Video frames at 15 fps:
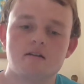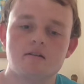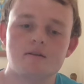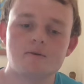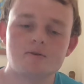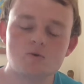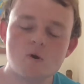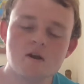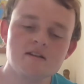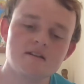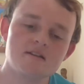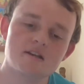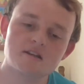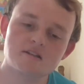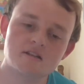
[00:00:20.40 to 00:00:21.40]
there were
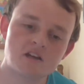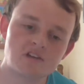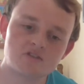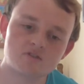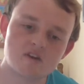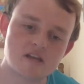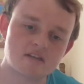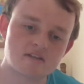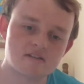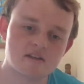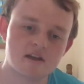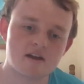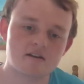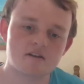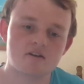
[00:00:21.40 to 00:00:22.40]
26 countries
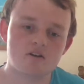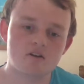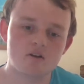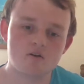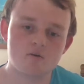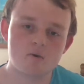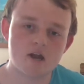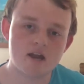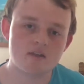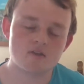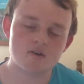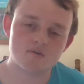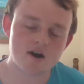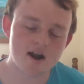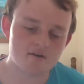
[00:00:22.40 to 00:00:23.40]
that were in
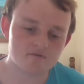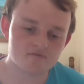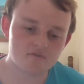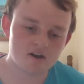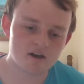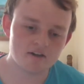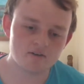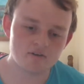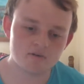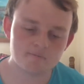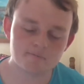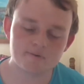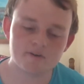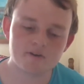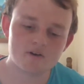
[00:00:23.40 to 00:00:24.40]
the grand
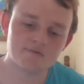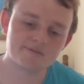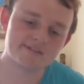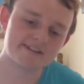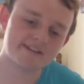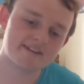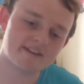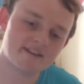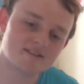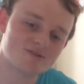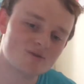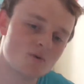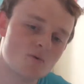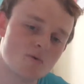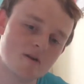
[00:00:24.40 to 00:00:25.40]
final, but obviously there's
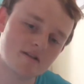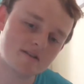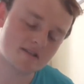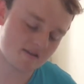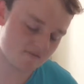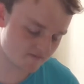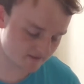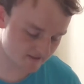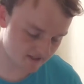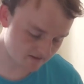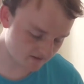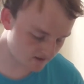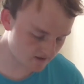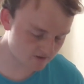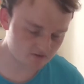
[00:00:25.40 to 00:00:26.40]
always
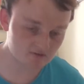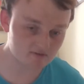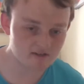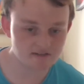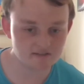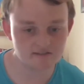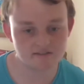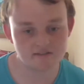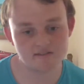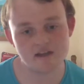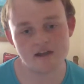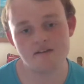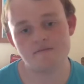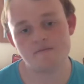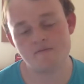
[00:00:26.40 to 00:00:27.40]
17 countries
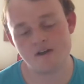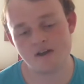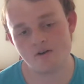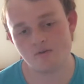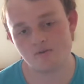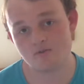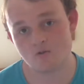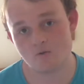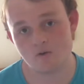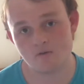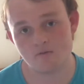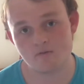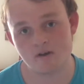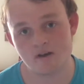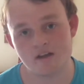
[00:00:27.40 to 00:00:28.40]
that fail to
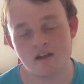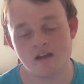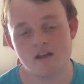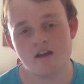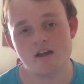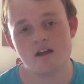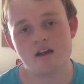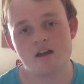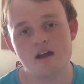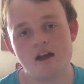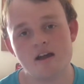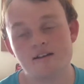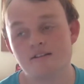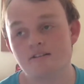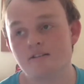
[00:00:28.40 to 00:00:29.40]
qualify,
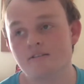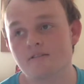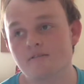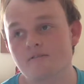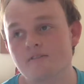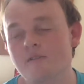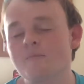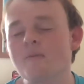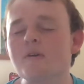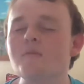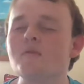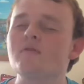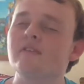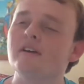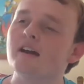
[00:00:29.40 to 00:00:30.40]
and some
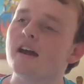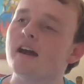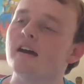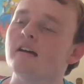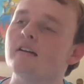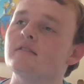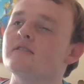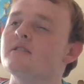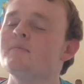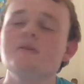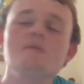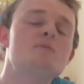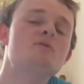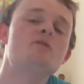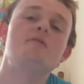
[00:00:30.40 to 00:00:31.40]
people forget, some
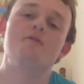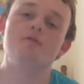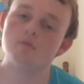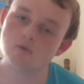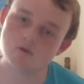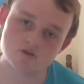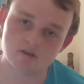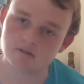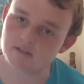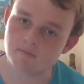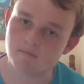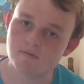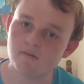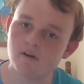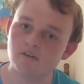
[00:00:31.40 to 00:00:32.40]
people don't even watch the
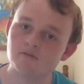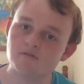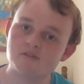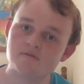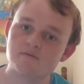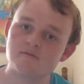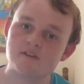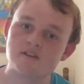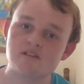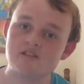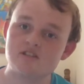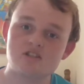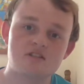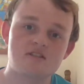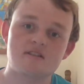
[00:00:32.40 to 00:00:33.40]
semi-finals and think
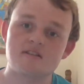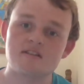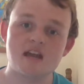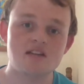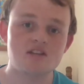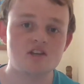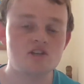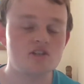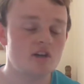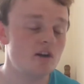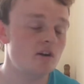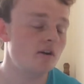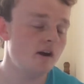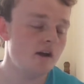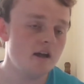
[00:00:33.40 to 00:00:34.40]
it's just a Saturday
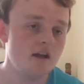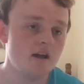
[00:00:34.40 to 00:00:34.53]
show.